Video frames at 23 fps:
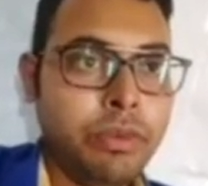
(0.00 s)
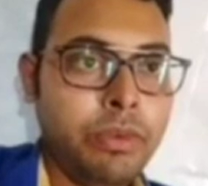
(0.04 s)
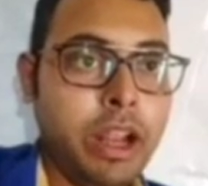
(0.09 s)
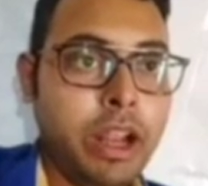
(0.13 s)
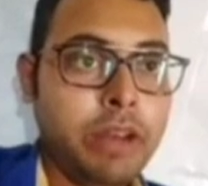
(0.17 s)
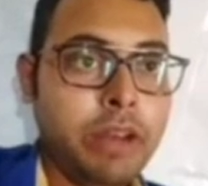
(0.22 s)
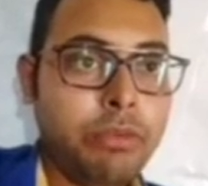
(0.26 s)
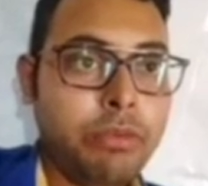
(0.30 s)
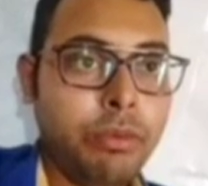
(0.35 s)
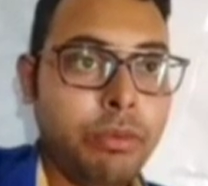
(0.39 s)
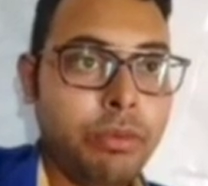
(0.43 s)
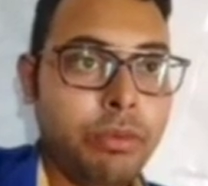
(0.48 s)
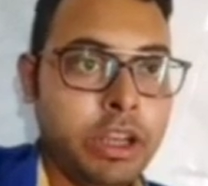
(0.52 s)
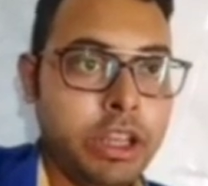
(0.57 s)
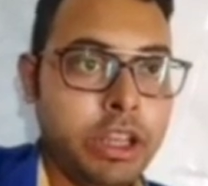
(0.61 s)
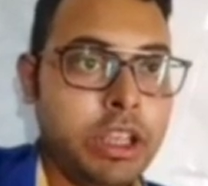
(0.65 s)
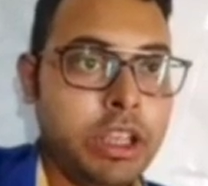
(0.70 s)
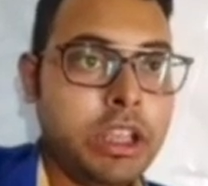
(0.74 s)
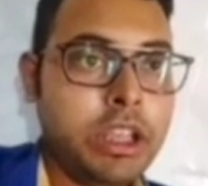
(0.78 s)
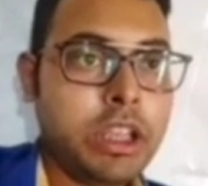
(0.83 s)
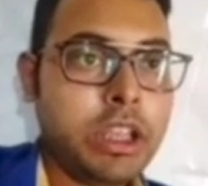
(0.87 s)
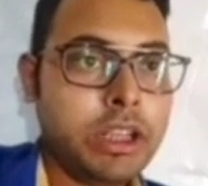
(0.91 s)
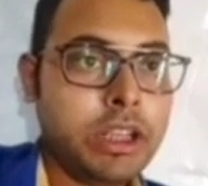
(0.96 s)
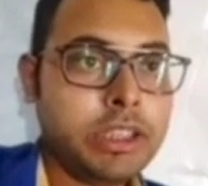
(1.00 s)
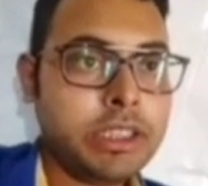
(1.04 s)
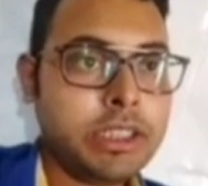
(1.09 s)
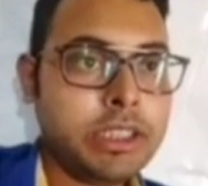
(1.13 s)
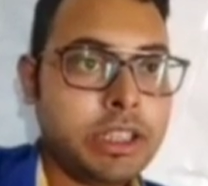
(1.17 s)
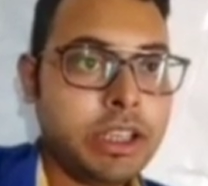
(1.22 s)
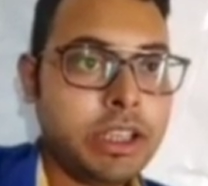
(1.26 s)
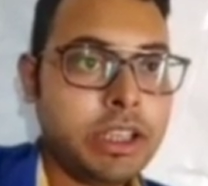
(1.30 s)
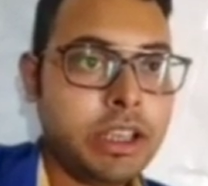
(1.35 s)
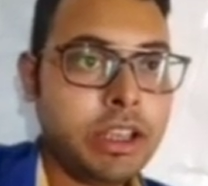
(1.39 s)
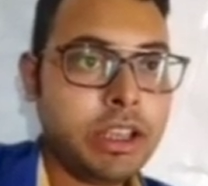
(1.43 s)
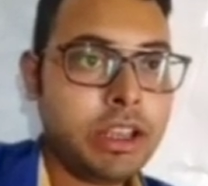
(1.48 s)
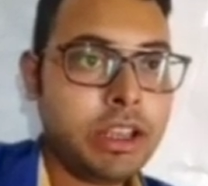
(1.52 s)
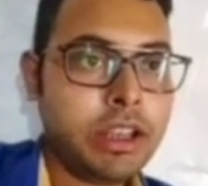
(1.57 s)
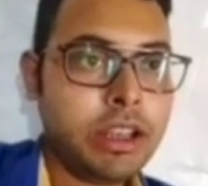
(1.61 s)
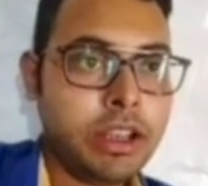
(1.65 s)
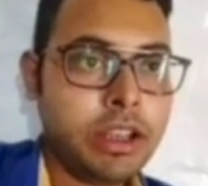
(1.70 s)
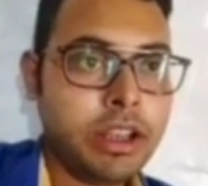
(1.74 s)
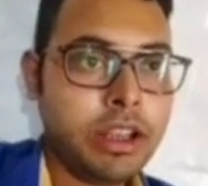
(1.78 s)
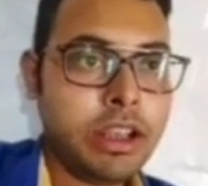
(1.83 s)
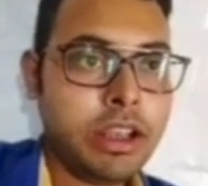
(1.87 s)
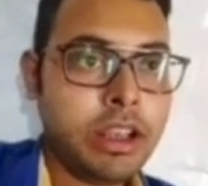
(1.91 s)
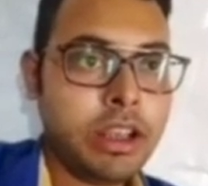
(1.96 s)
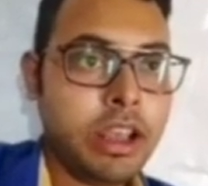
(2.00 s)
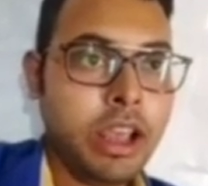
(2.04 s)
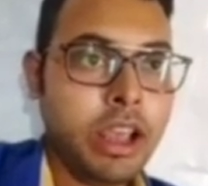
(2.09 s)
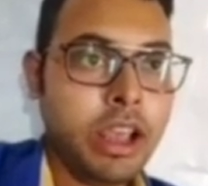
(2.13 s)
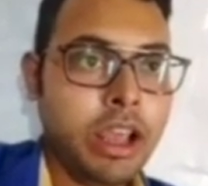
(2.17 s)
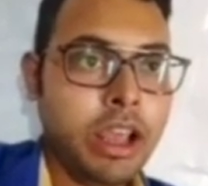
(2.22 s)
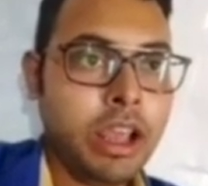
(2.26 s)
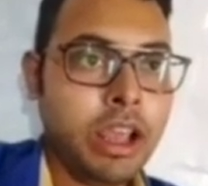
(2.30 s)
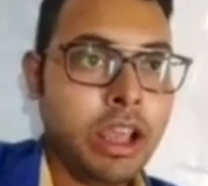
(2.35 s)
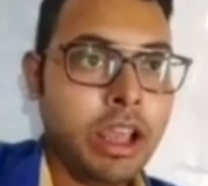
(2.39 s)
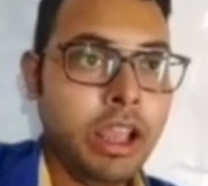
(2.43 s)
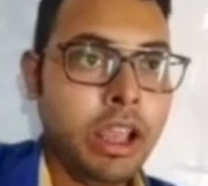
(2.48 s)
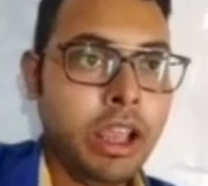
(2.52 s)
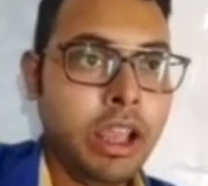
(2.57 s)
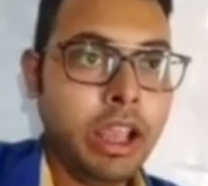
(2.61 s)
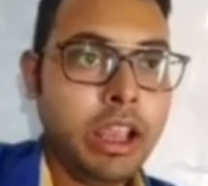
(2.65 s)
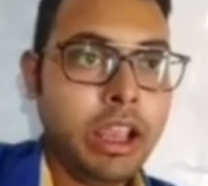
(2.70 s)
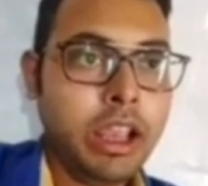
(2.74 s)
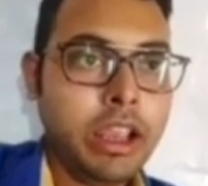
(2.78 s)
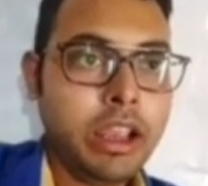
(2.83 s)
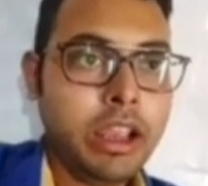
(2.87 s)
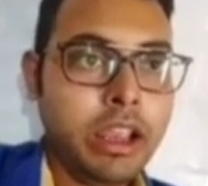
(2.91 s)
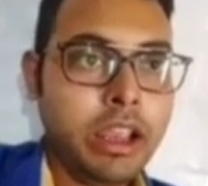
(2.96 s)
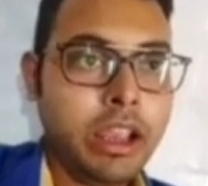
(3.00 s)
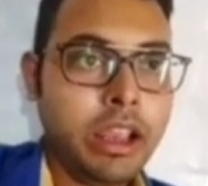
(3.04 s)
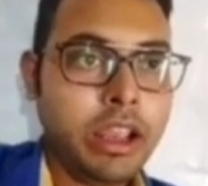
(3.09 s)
ninth property is a